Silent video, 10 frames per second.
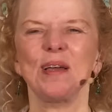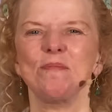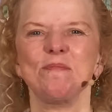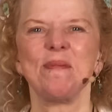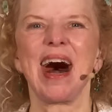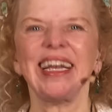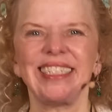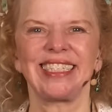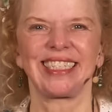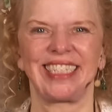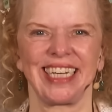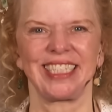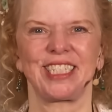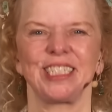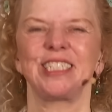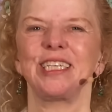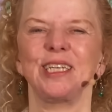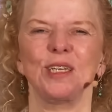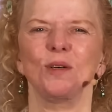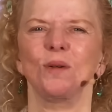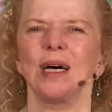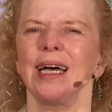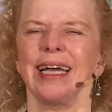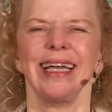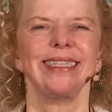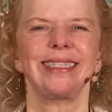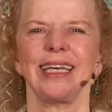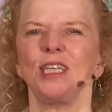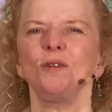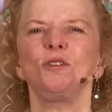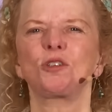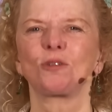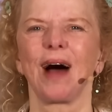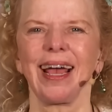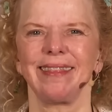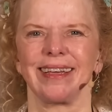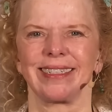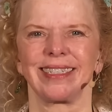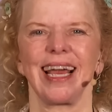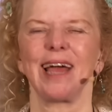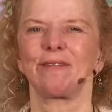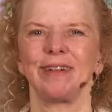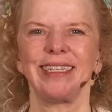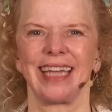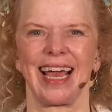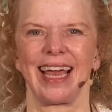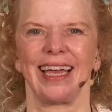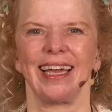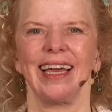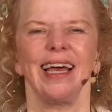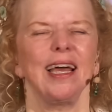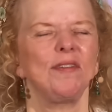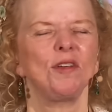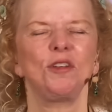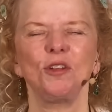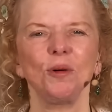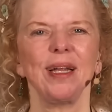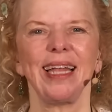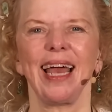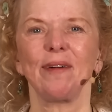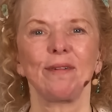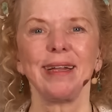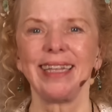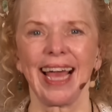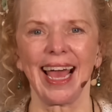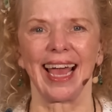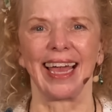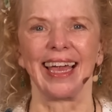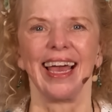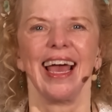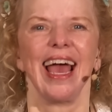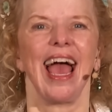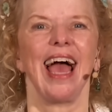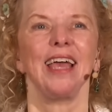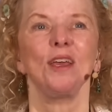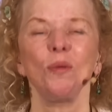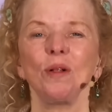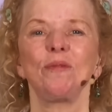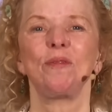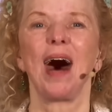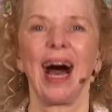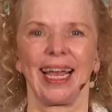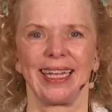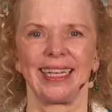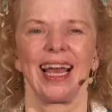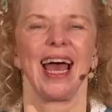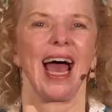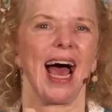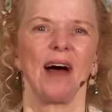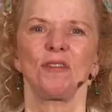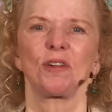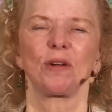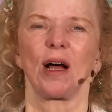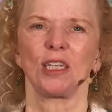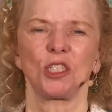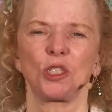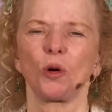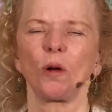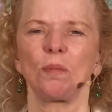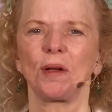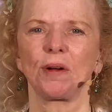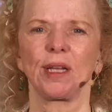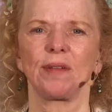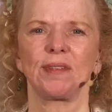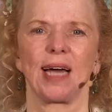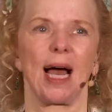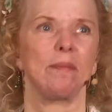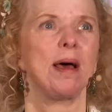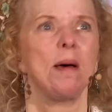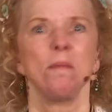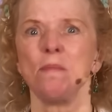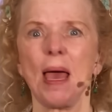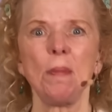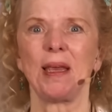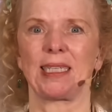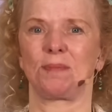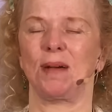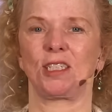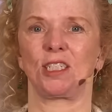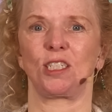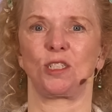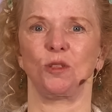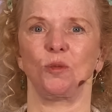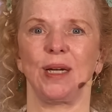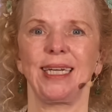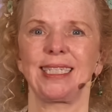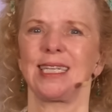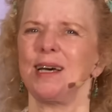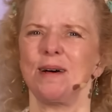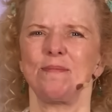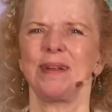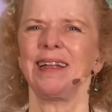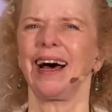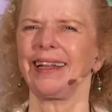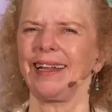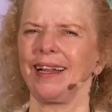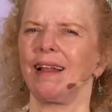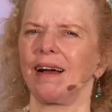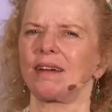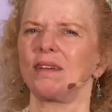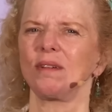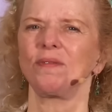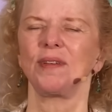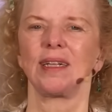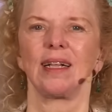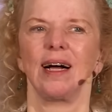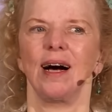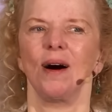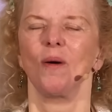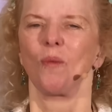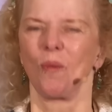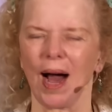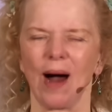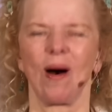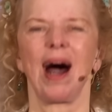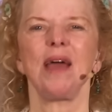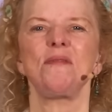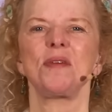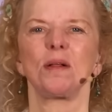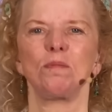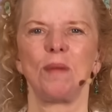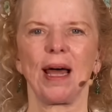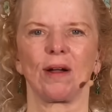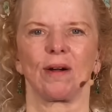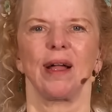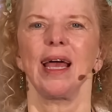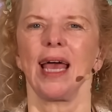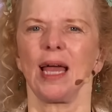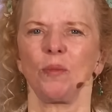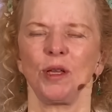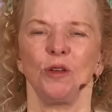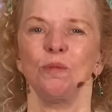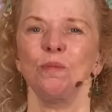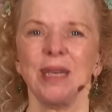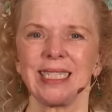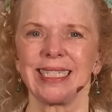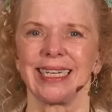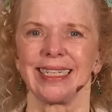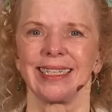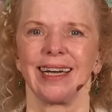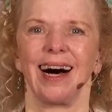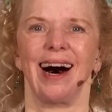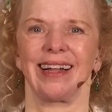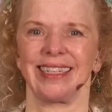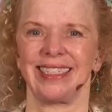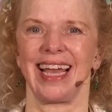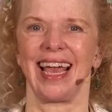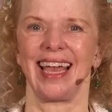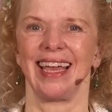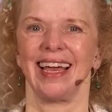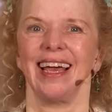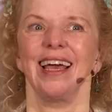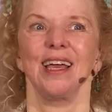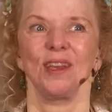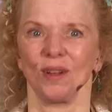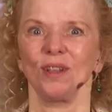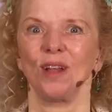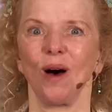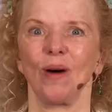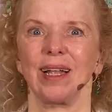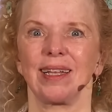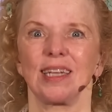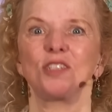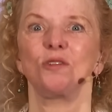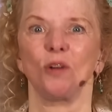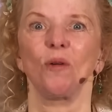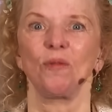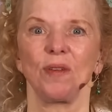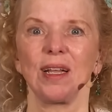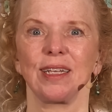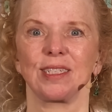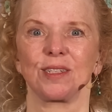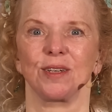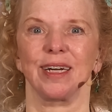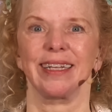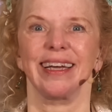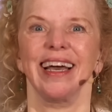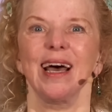My suggestion to you is that you try this every day. If you do it every day, you will find after a short period of time, maybe as much as 2 weeks, but not any longer, you'll feel, wow, I feel better. And when you miss it on a day, you'll know it, because you don't feel as good.